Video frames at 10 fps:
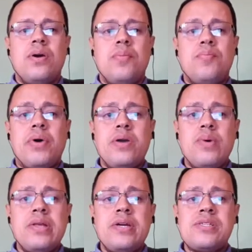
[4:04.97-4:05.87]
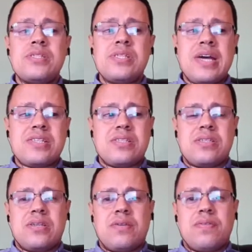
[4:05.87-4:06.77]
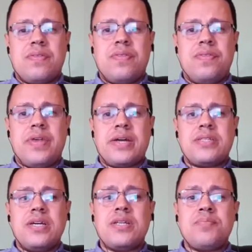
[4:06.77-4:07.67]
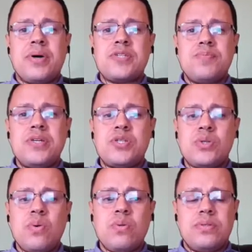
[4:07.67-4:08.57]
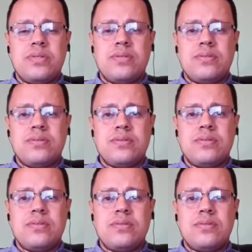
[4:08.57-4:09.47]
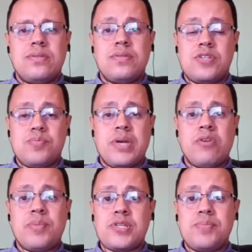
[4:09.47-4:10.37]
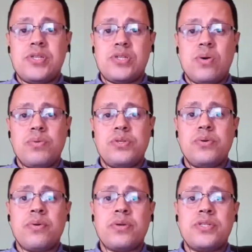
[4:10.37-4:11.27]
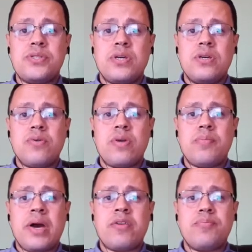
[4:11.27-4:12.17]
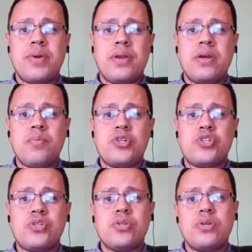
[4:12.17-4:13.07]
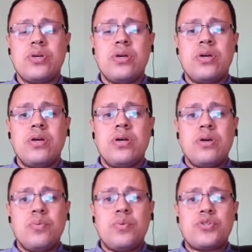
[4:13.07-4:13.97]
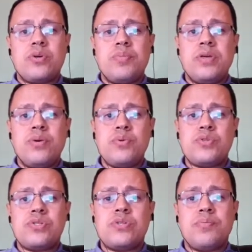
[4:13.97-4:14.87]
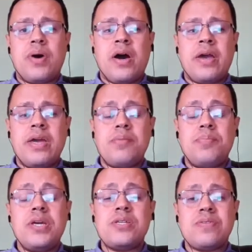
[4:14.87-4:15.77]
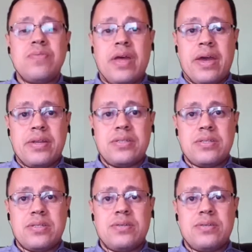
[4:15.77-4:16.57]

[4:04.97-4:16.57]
Boy Willie insists that it must be sold. This piano must be sold in order to secure an amount of money which could be used to buy a piece of land.